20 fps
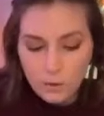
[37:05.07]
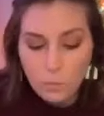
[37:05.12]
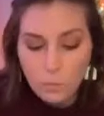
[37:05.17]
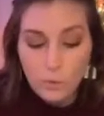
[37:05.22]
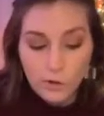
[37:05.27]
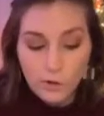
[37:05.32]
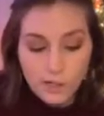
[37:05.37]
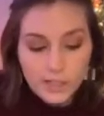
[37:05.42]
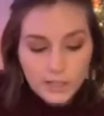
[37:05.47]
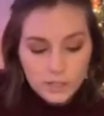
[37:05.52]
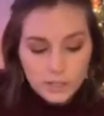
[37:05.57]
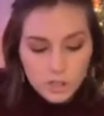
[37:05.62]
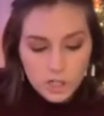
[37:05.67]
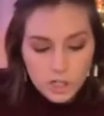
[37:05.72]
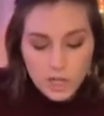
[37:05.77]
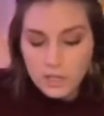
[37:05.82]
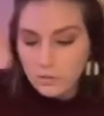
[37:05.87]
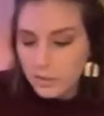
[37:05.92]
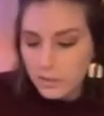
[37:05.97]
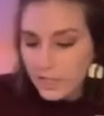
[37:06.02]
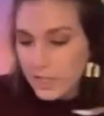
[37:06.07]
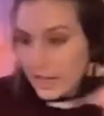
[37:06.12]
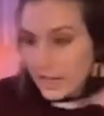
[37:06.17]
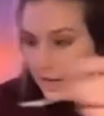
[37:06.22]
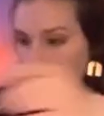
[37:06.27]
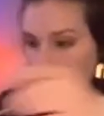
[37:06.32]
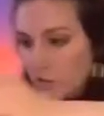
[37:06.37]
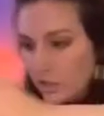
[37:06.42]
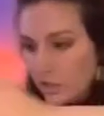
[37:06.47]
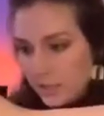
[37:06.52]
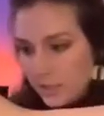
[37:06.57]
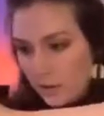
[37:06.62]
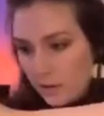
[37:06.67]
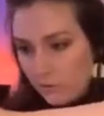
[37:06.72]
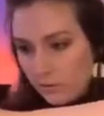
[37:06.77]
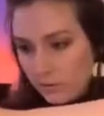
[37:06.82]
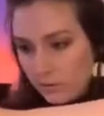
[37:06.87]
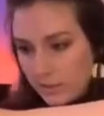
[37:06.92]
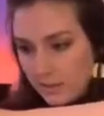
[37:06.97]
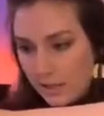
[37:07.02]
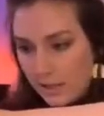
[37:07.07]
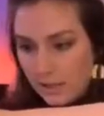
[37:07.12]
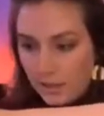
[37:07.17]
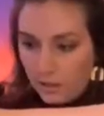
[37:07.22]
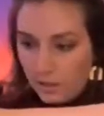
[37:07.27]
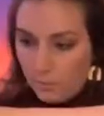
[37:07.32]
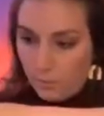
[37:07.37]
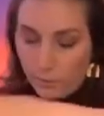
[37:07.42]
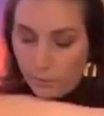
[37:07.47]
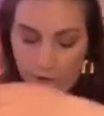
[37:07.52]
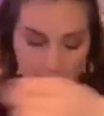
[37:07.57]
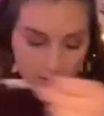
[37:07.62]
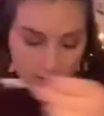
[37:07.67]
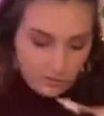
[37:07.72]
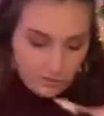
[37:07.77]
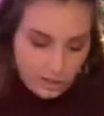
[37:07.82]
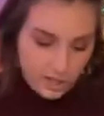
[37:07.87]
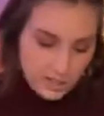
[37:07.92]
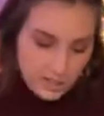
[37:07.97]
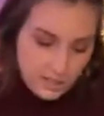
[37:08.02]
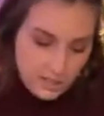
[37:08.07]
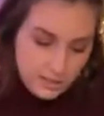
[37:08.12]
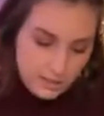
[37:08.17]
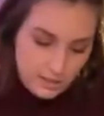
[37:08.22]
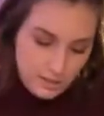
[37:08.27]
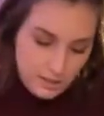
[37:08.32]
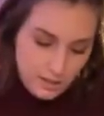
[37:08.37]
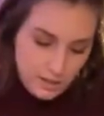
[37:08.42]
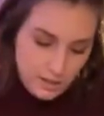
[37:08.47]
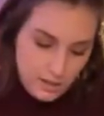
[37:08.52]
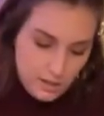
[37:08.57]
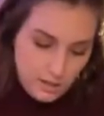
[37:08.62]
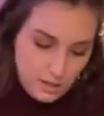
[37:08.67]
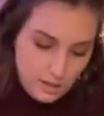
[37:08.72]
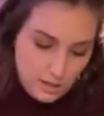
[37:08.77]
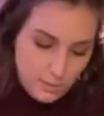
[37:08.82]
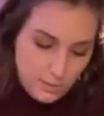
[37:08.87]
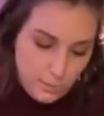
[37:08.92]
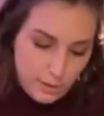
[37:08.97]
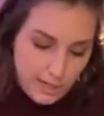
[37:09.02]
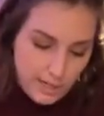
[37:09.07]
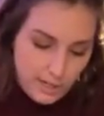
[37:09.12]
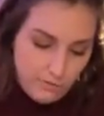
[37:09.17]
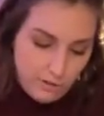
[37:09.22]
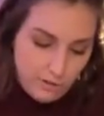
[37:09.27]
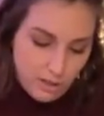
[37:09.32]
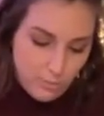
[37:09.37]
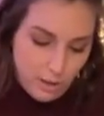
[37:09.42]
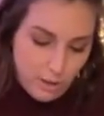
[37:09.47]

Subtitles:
of work in January. Actually, it's not like a break for us. It's a break for the